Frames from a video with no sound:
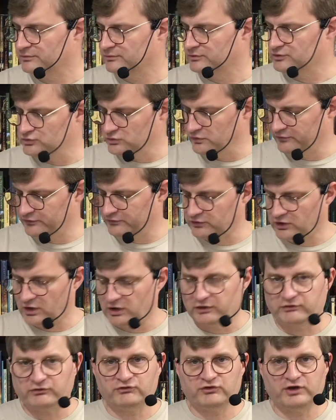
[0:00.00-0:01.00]
Jewel of the
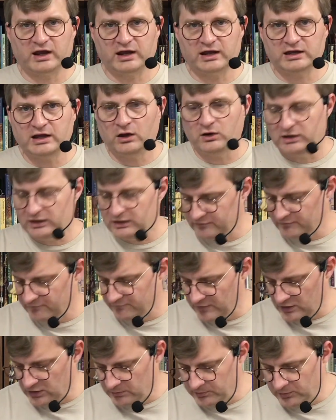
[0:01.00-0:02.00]
Stars, check it out. It is
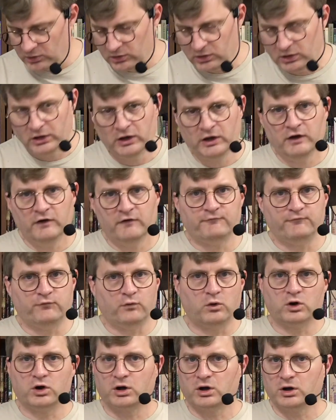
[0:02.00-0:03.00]
available
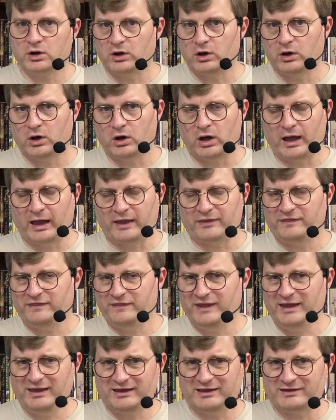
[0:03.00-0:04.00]
for, I
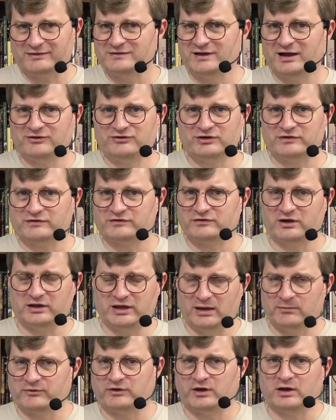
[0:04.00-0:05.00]
think it's not just on
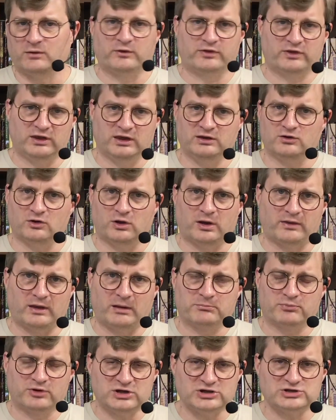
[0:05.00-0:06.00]
Amazon with Kindle.
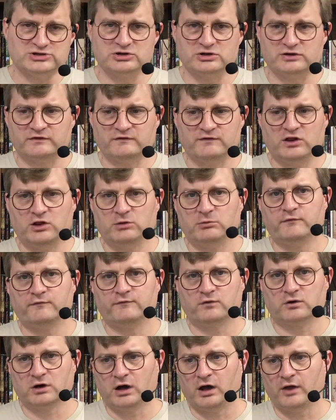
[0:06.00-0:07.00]
I'm pretty sure it's available
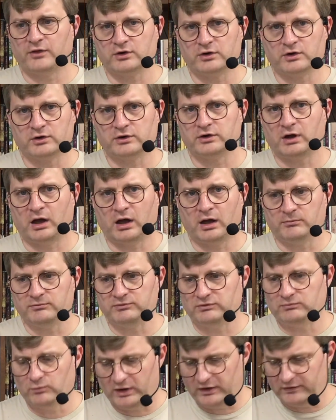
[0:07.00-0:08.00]
for other
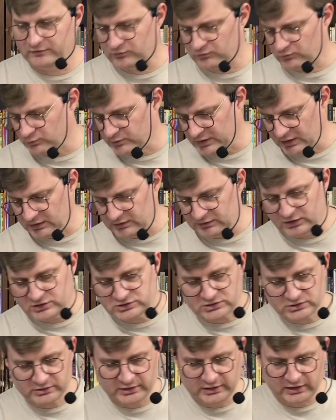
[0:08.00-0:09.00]
ways to read
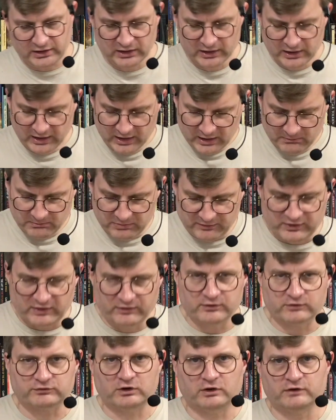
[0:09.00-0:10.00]
digitally. But
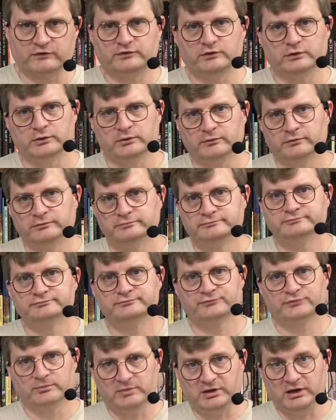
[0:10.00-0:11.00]
then there's also,
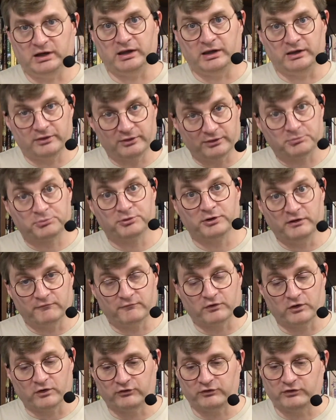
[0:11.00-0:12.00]
for me, the print
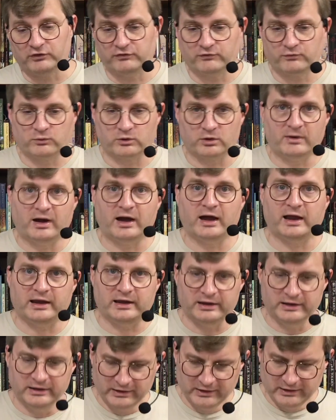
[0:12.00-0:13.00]
versions were my